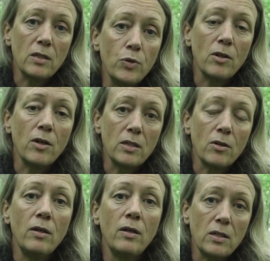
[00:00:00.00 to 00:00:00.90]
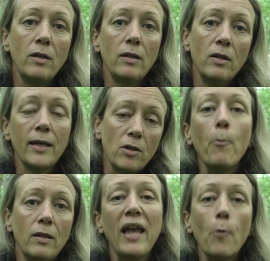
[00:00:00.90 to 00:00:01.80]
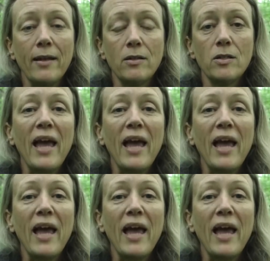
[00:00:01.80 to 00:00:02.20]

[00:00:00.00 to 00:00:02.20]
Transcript: on a planned.